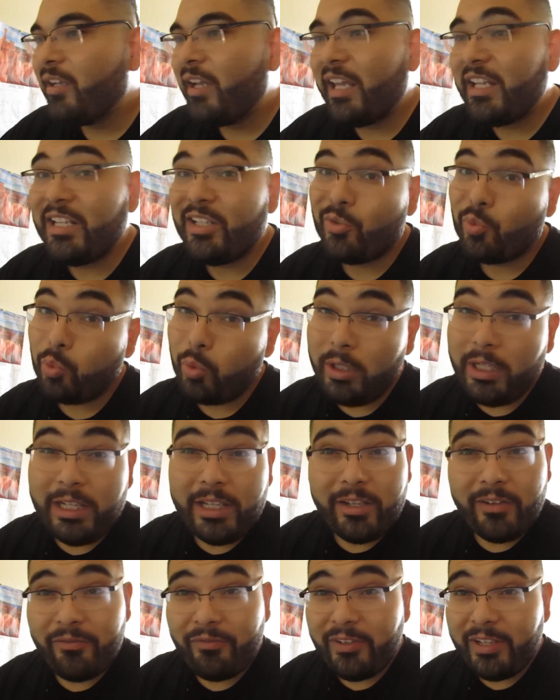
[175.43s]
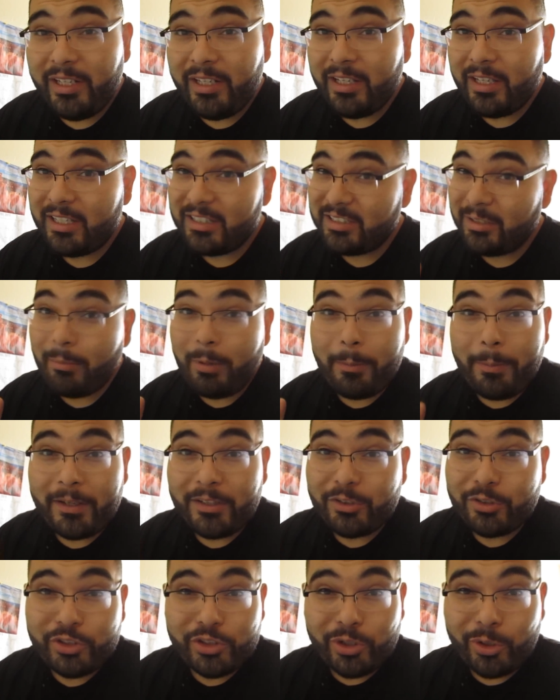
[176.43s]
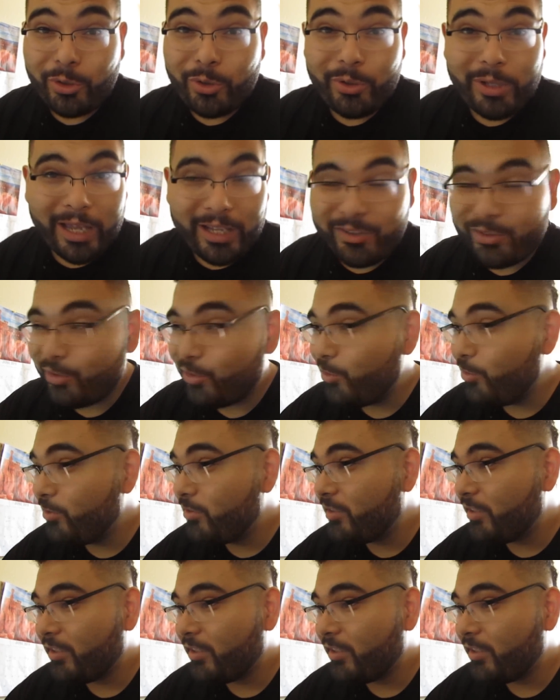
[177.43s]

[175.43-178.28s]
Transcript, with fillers: And it's really convenient because I'm about to show you how to use